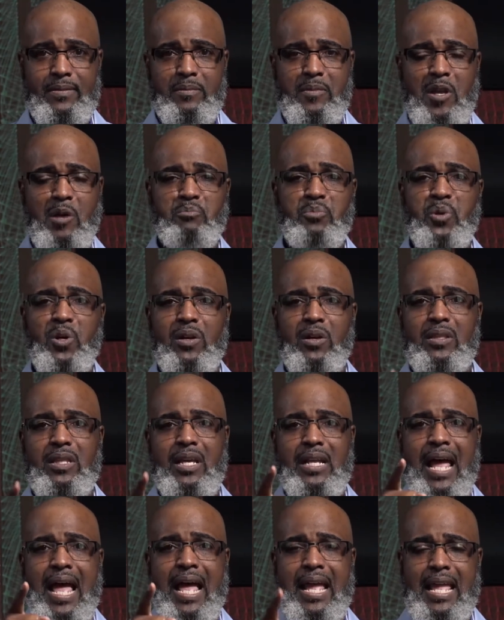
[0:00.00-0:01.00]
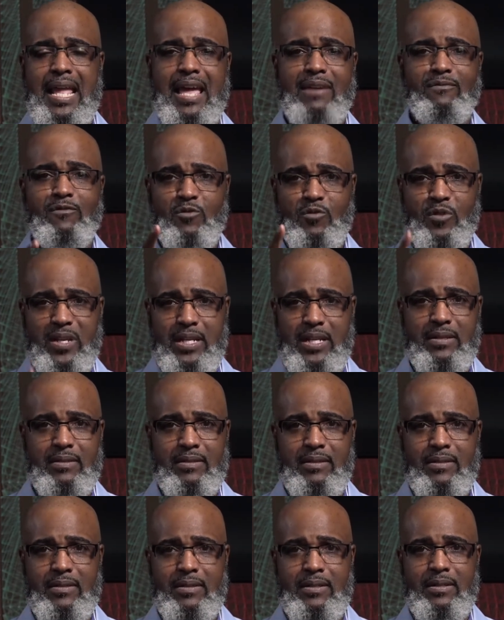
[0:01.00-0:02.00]
a book that I have
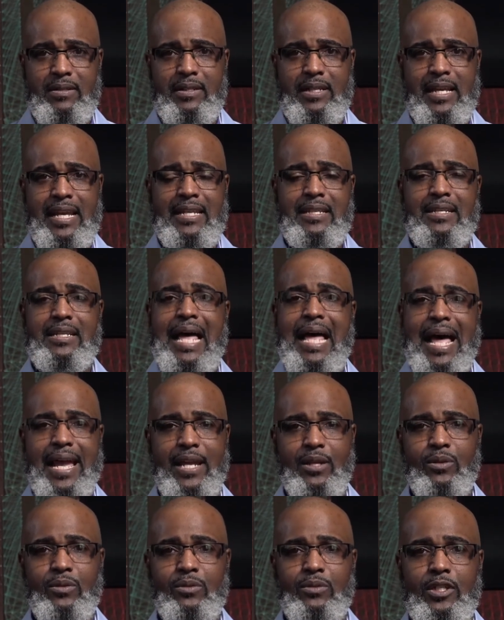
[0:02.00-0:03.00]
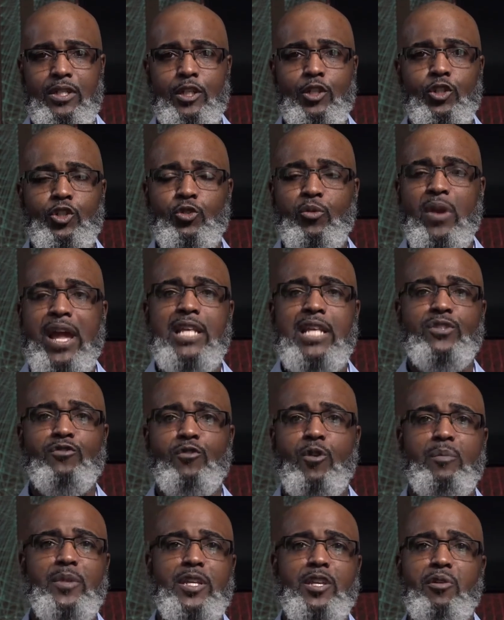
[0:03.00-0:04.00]
written entitled
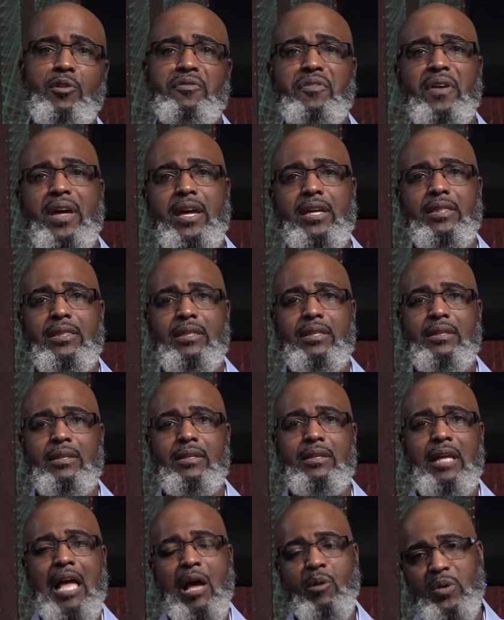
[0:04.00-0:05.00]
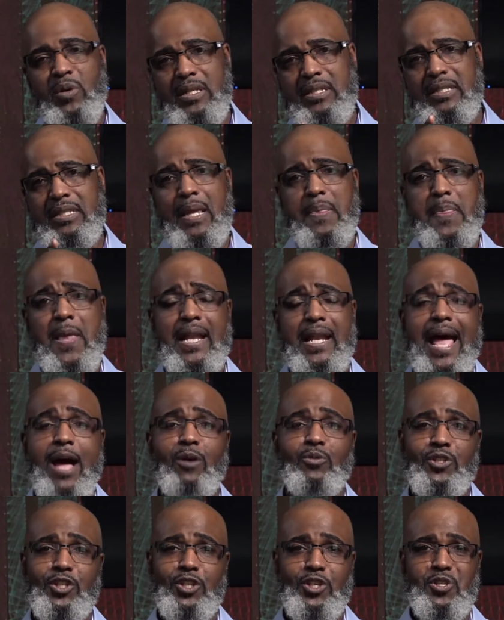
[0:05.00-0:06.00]
Transforming Your Faith. I want to send that
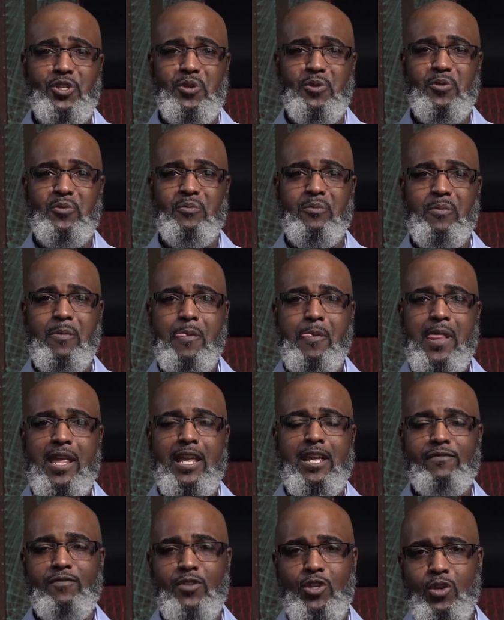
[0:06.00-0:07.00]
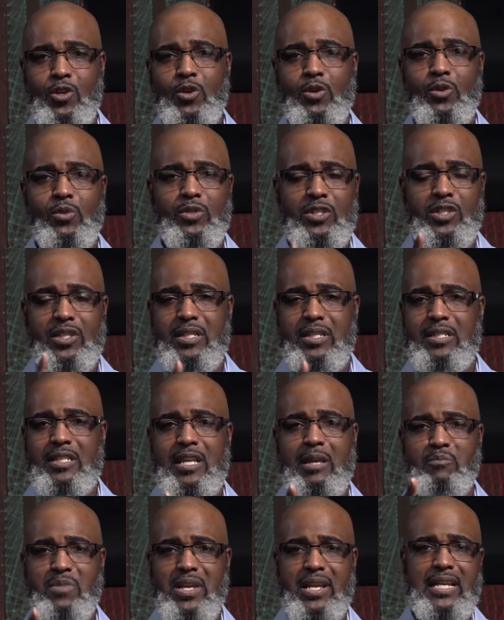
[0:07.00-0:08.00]
out to you. If you would just
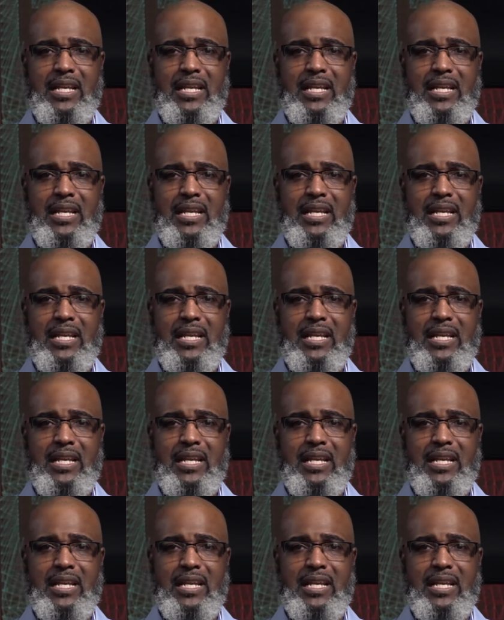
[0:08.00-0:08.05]
send me an